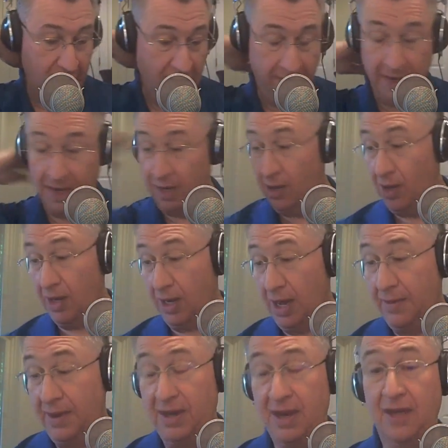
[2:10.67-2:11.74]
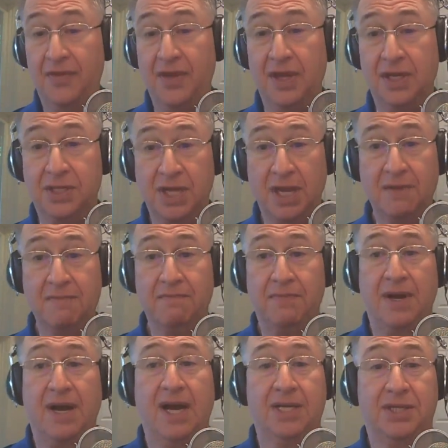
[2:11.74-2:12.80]
I mean, look, nothing is
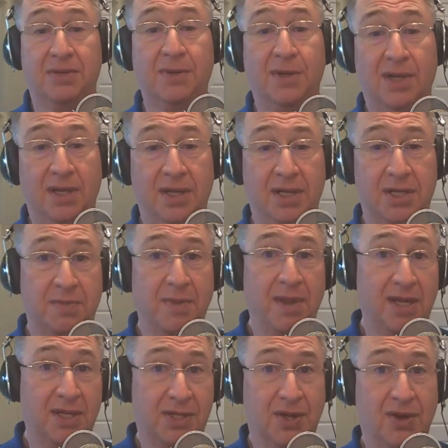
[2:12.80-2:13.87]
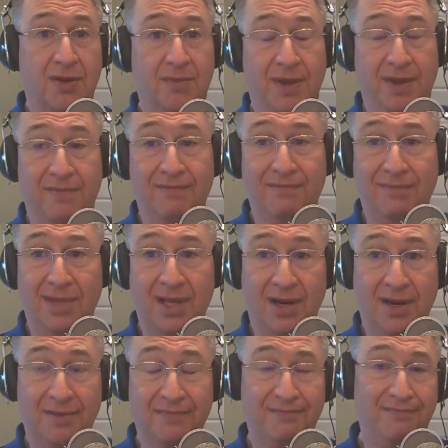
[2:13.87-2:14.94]
impossible in this man's army.
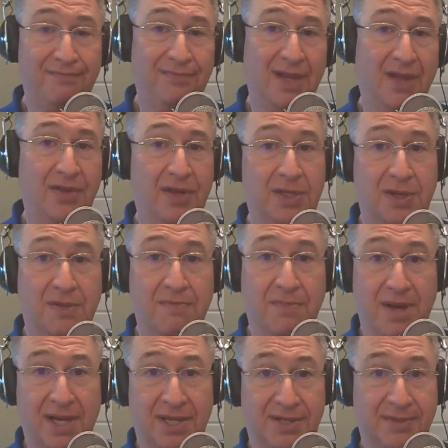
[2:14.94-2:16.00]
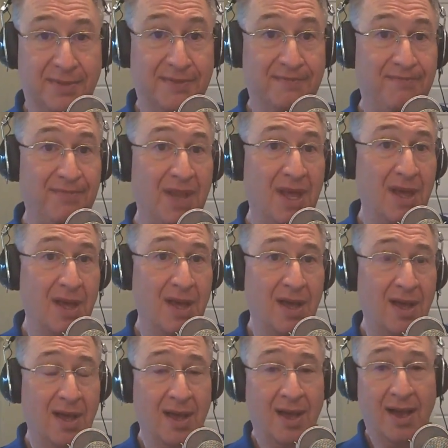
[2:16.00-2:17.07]
Nothing's impossible.
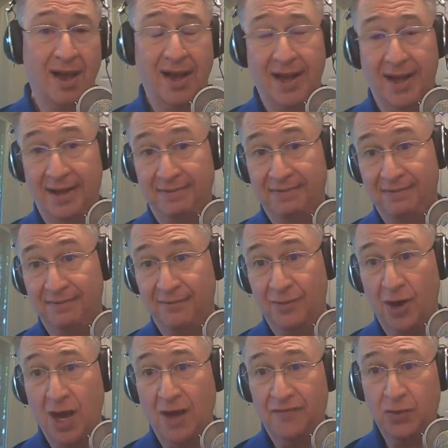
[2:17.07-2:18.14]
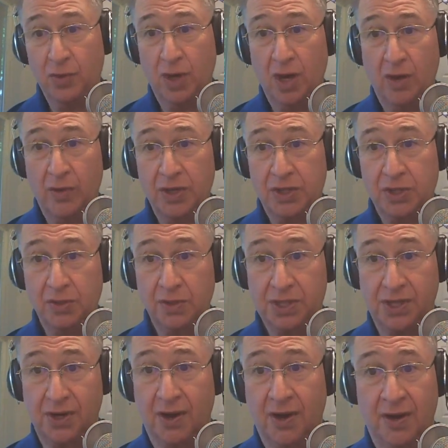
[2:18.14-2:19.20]
We're off to an 0-2
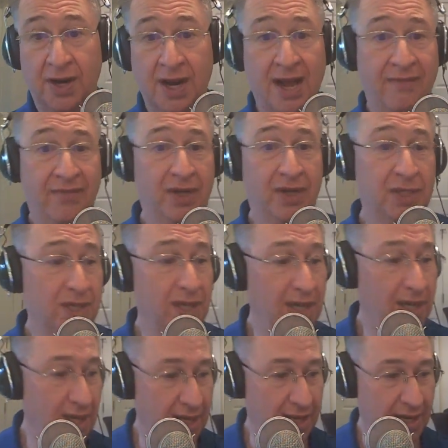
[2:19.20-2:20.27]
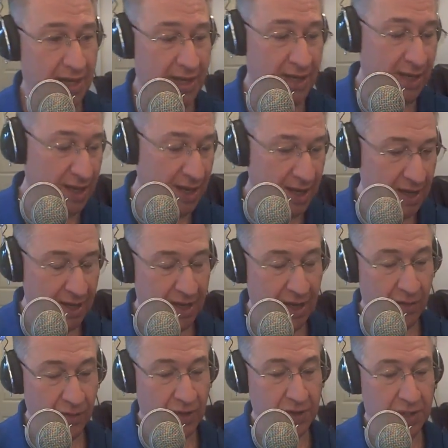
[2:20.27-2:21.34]
start. And obviously,
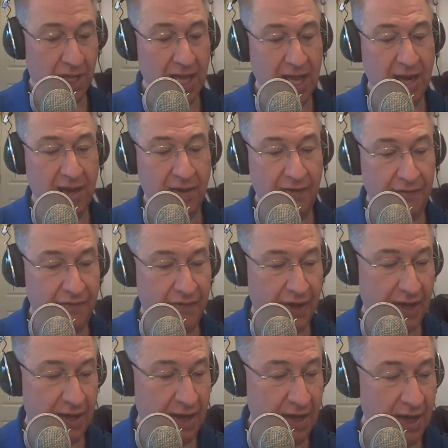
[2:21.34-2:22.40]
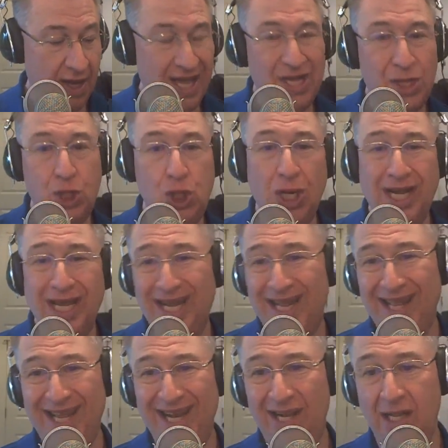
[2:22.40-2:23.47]
there's a lot of chicken
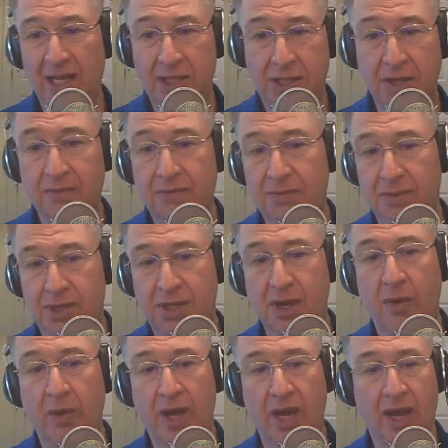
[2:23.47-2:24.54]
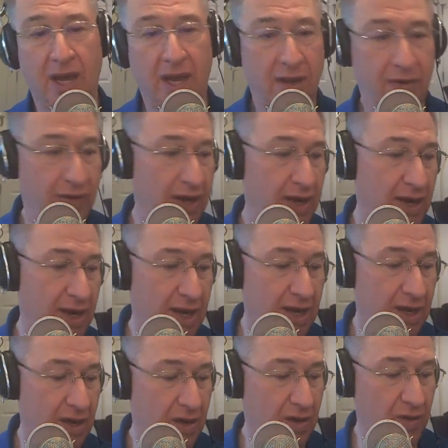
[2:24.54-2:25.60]
littleisms going on right
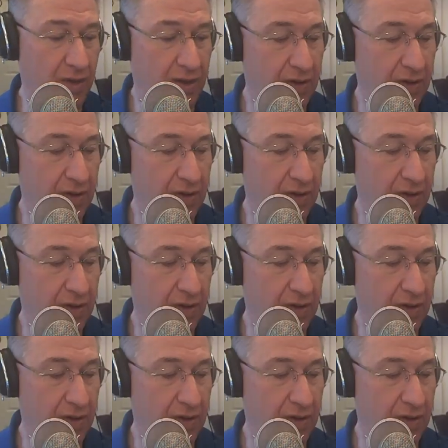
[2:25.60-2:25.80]
now.